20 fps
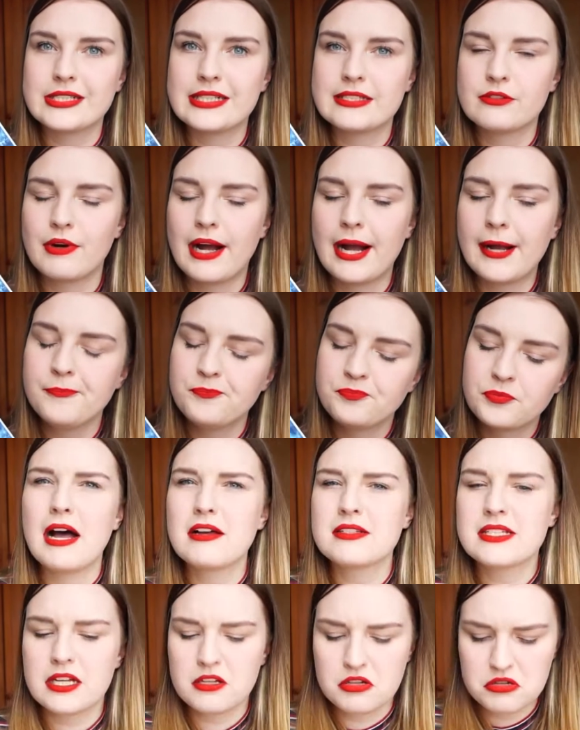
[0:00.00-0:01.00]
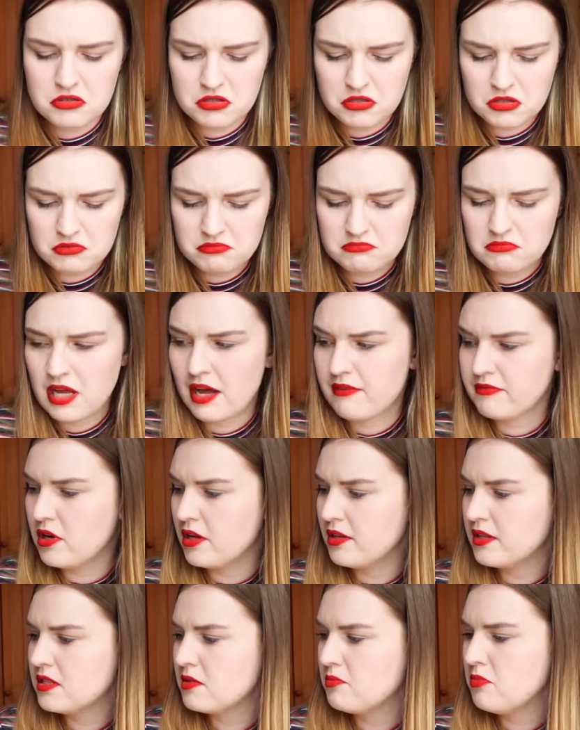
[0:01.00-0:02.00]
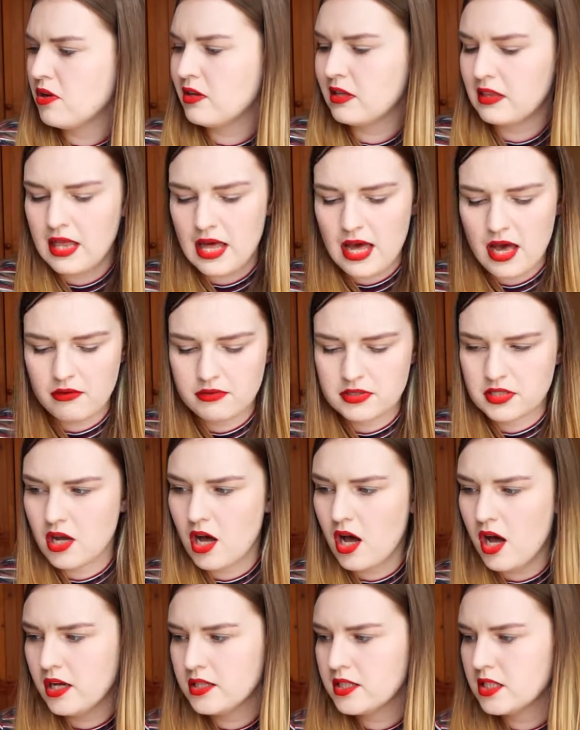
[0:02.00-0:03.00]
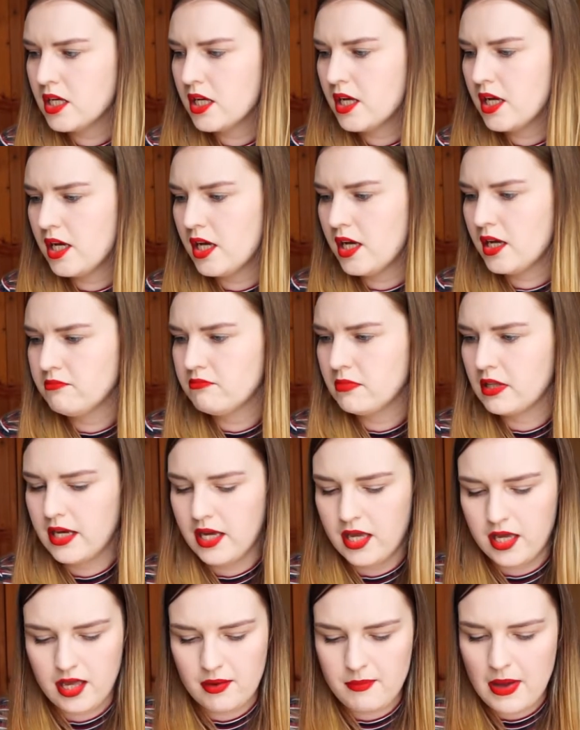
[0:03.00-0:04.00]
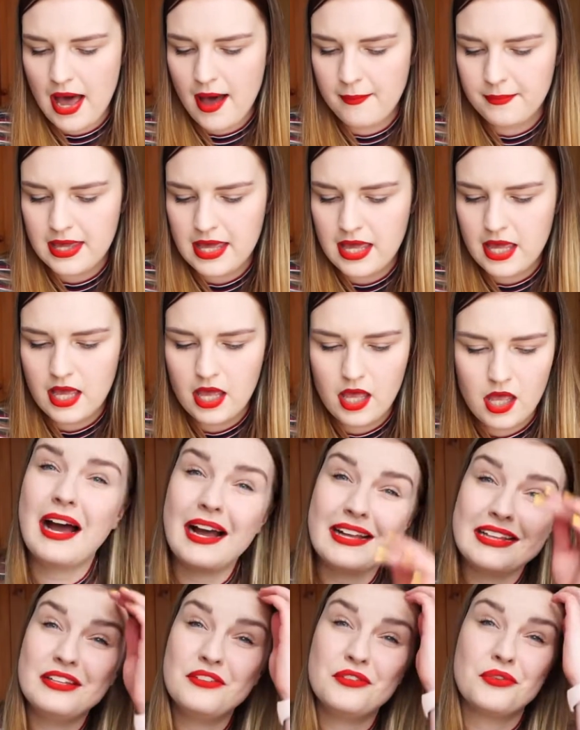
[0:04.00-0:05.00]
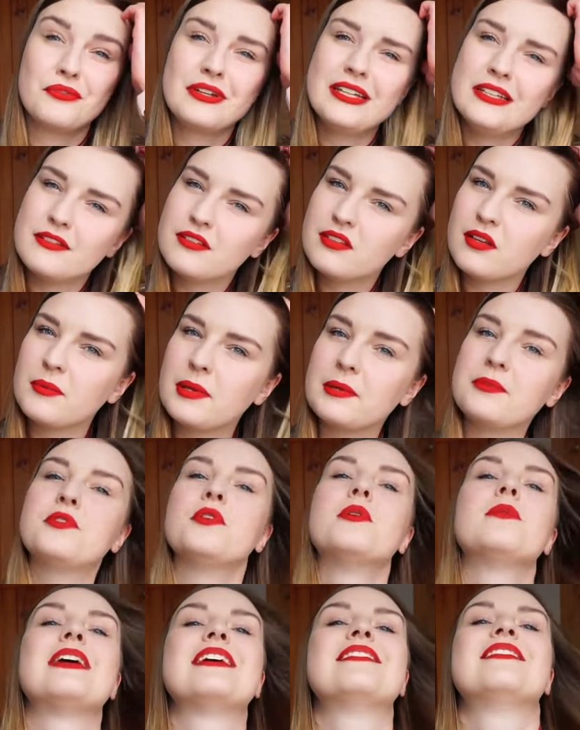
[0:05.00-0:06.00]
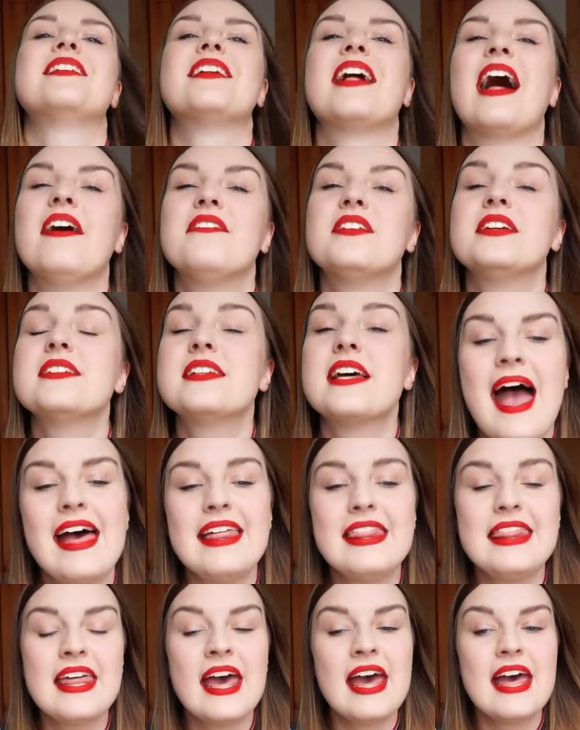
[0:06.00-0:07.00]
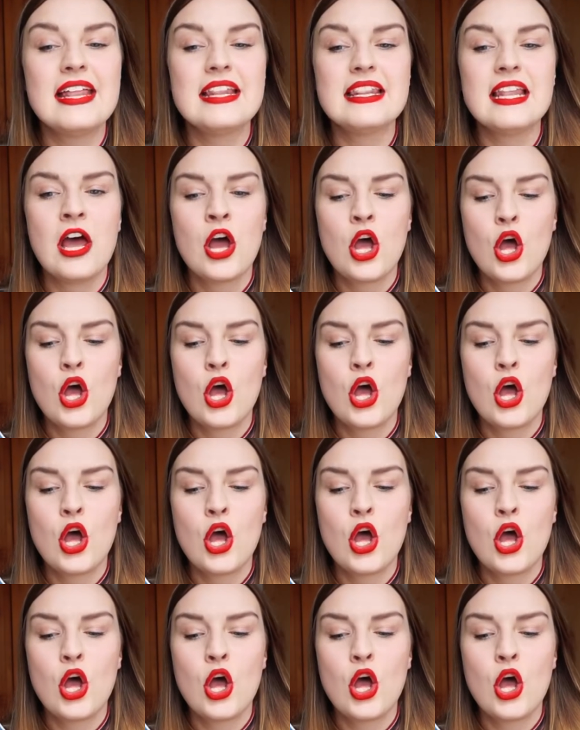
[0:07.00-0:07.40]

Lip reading: it, right? I was like, cool. I've got this book now. It's awesome. Like, I'm happy. I need to read it sometime soon. I still haven't. And then